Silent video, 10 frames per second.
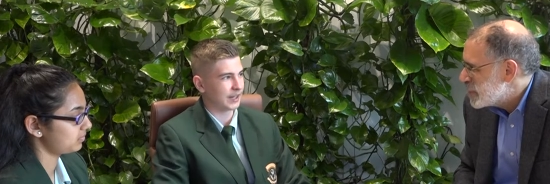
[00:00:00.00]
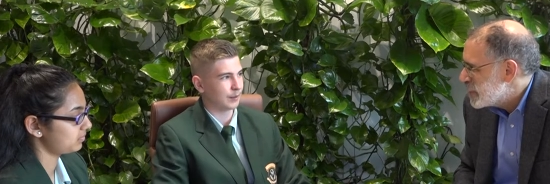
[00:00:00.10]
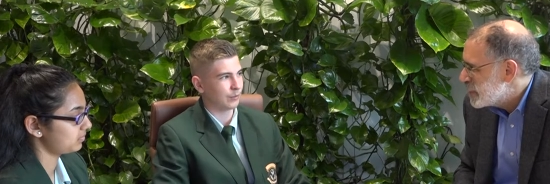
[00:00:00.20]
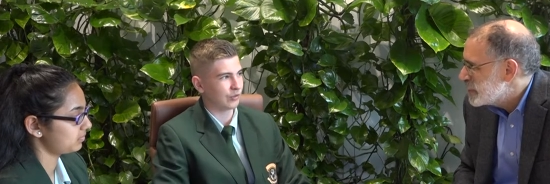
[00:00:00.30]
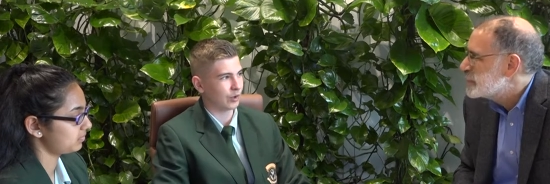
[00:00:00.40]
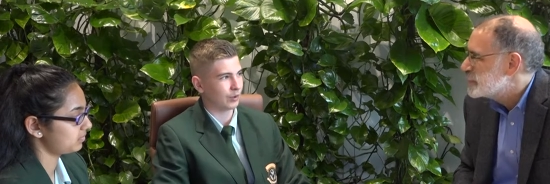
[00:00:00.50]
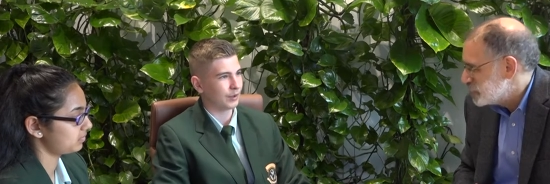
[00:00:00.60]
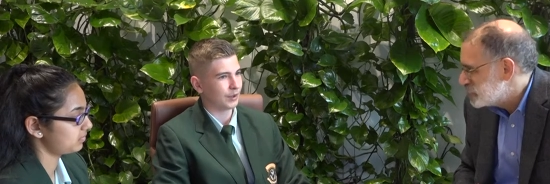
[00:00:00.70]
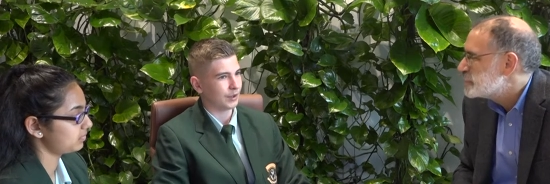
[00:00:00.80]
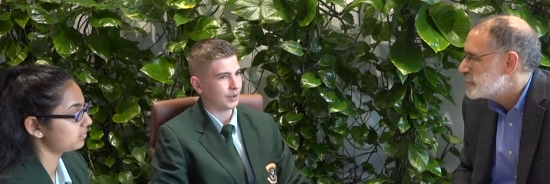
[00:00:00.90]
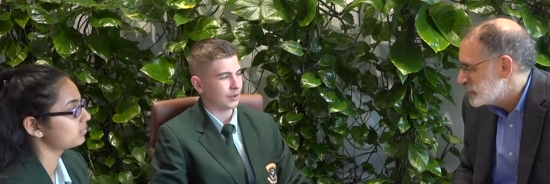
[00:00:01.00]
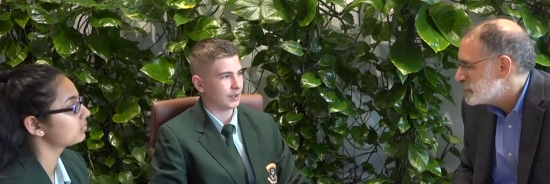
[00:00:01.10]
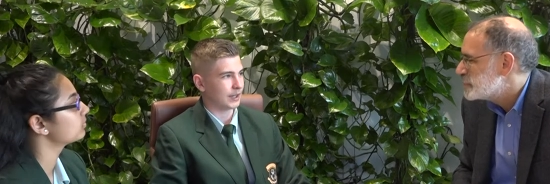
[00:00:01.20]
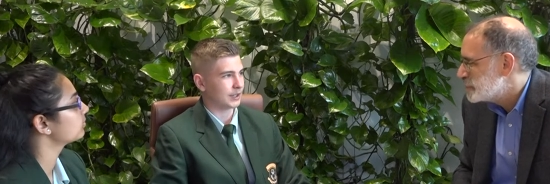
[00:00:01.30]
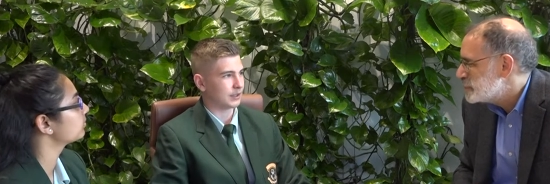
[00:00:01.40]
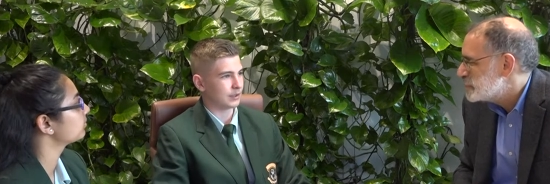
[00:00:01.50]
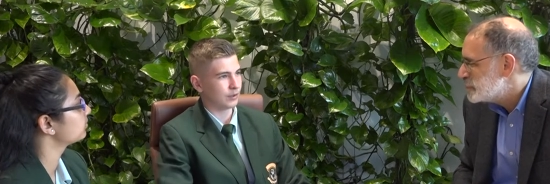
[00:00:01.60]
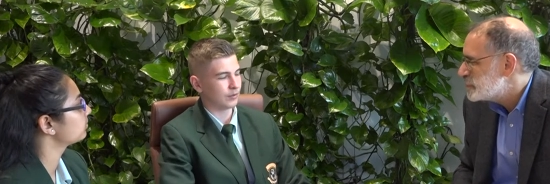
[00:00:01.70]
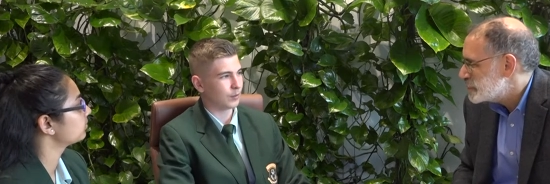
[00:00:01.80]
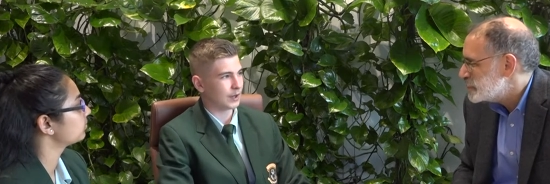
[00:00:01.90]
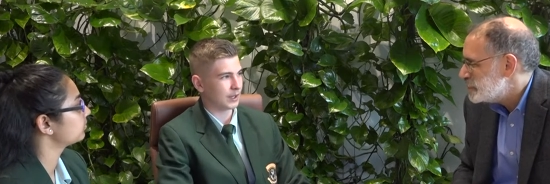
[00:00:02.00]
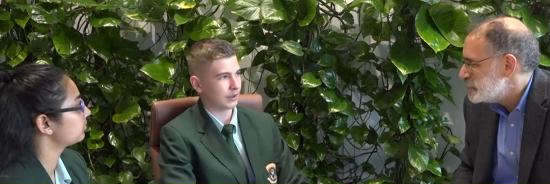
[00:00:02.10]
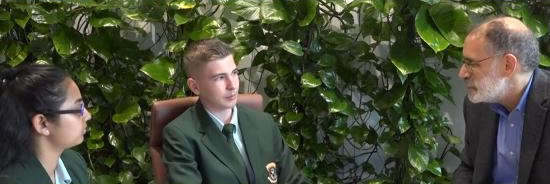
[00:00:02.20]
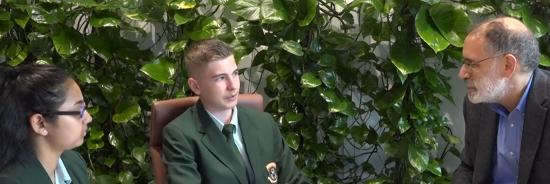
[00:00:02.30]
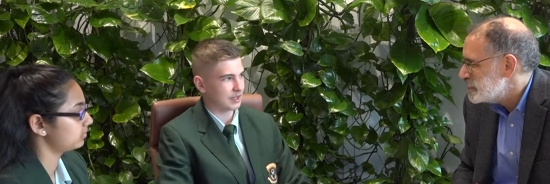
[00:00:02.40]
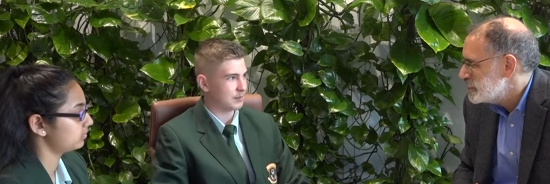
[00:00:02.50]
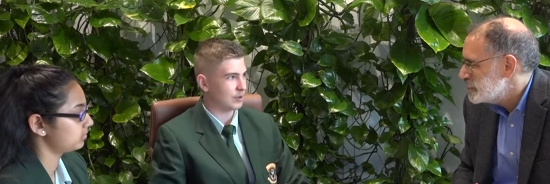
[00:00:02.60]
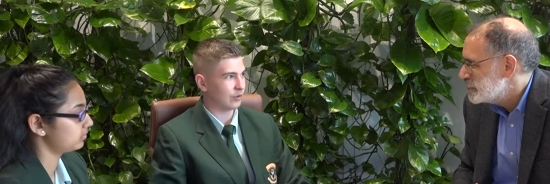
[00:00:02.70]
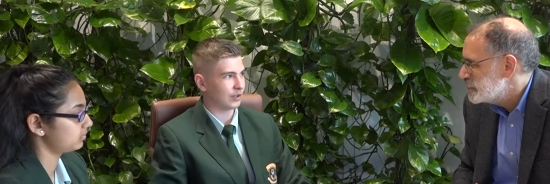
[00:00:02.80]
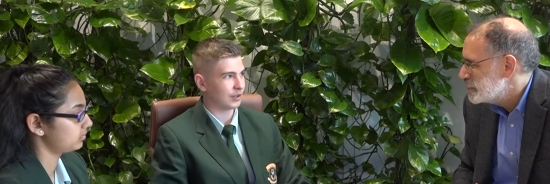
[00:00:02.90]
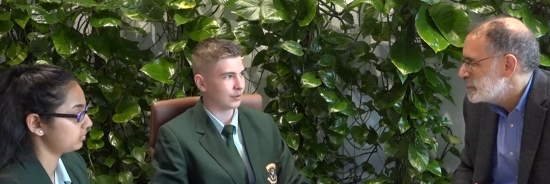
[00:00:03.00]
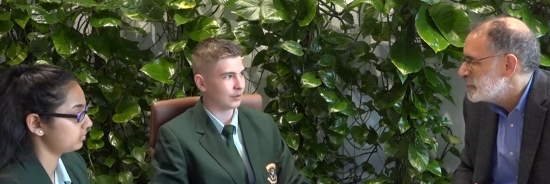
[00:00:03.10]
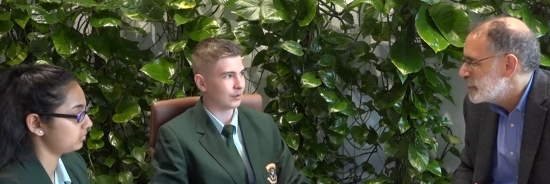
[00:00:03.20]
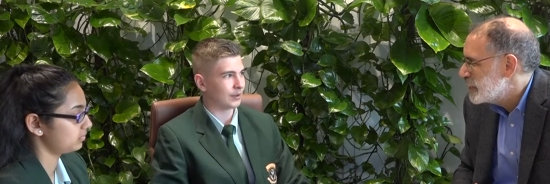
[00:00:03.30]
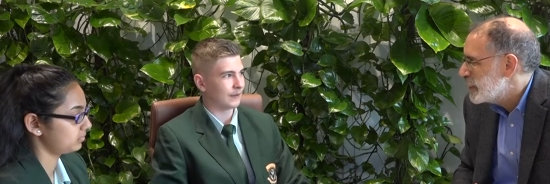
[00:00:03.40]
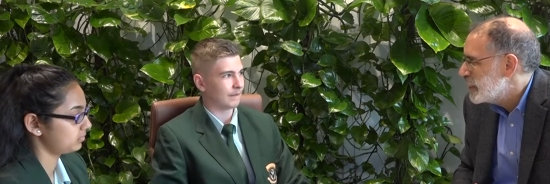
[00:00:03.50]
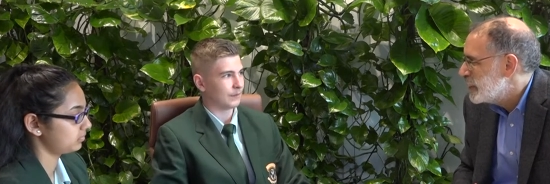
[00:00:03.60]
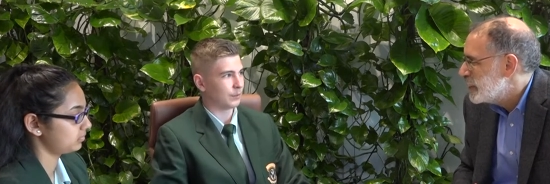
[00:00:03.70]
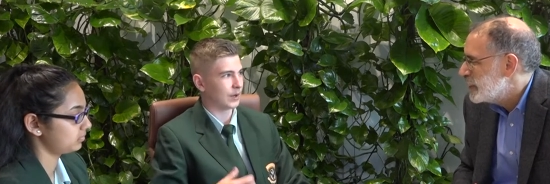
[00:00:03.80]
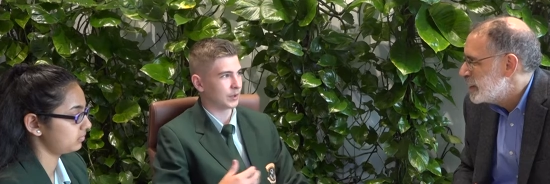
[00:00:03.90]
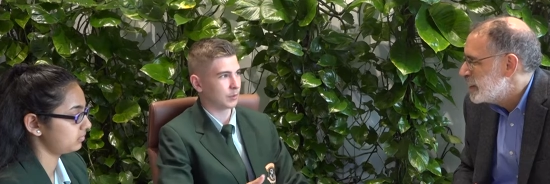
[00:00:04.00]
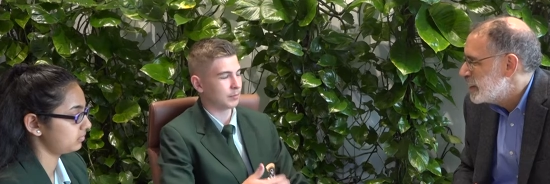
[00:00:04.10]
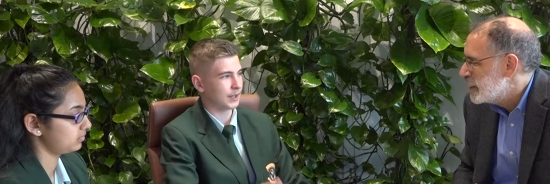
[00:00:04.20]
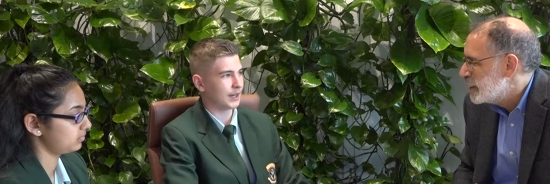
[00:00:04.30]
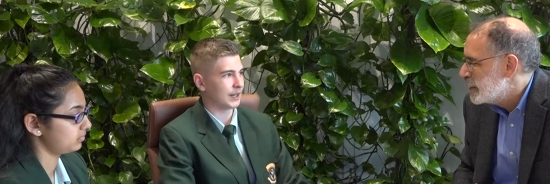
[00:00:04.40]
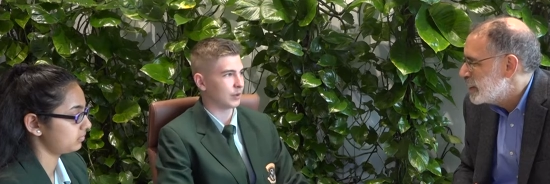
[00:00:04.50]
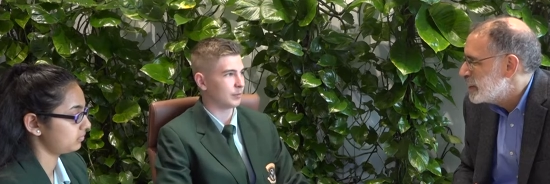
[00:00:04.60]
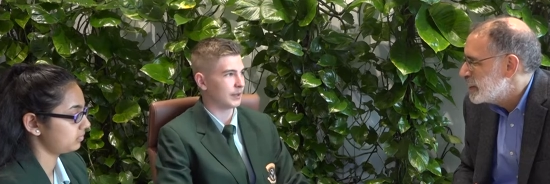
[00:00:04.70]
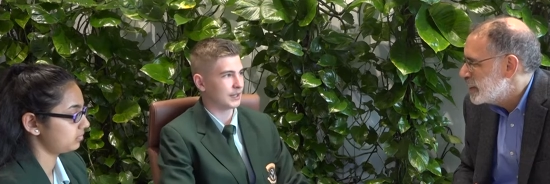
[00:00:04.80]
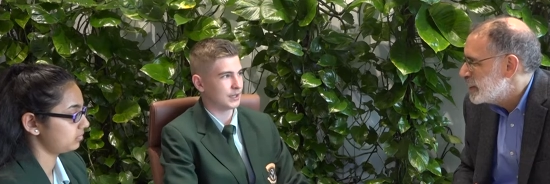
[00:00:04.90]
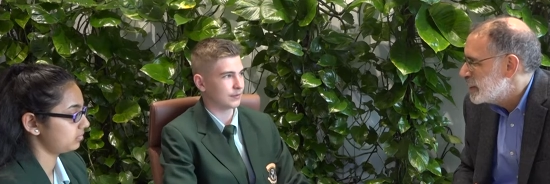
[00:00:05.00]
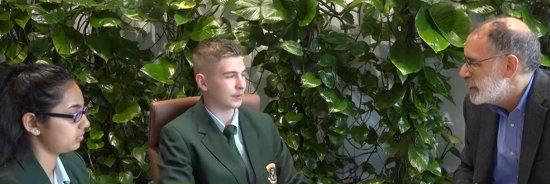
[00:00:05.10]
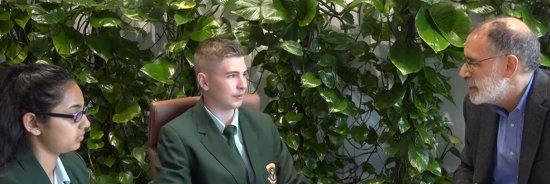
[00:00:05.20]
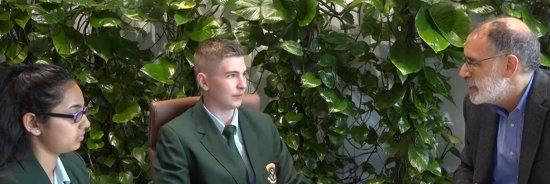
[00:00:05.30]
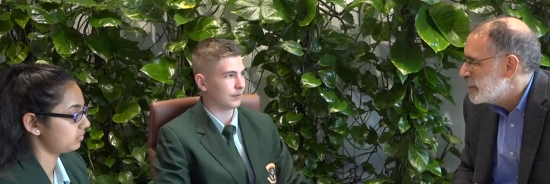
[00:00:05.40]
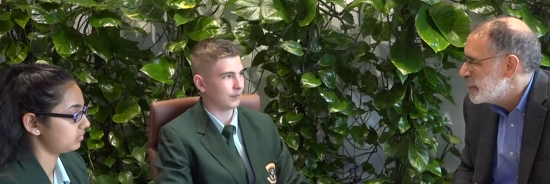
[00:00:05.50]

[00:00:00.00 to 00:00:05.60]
Speaker 1: game. So, like, you've won to play music, or while you're playing, it play different